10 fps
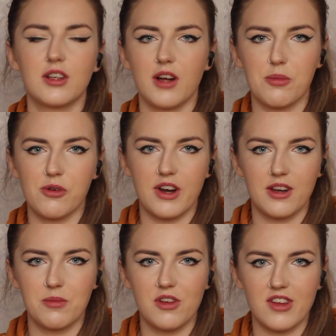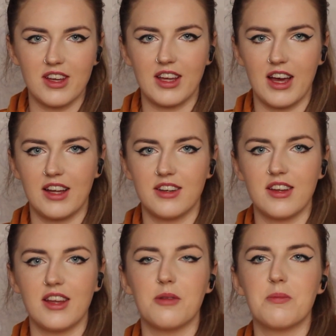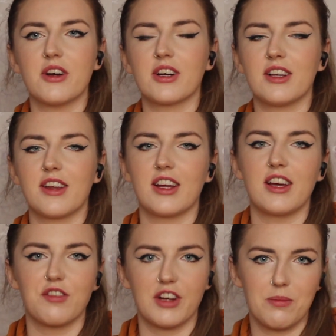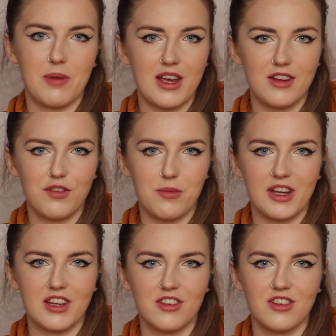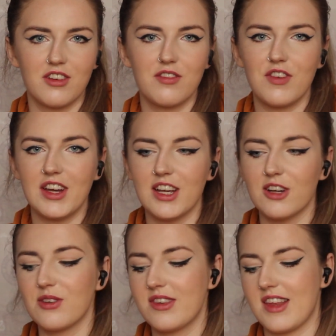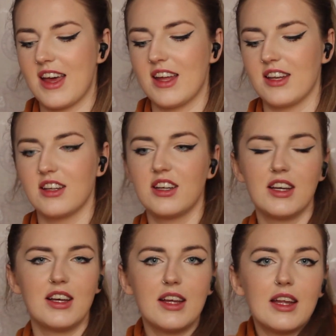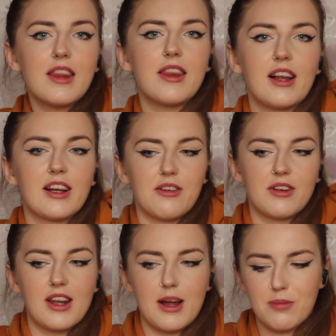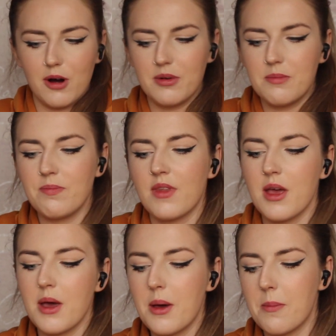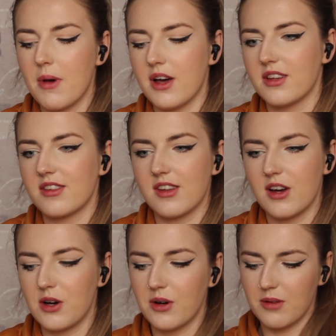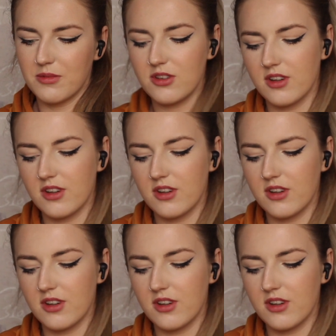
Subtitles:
copyrighted music, and in the miracle that I ever get paid for making videos, then that'll get rid of that problem. But so I'm just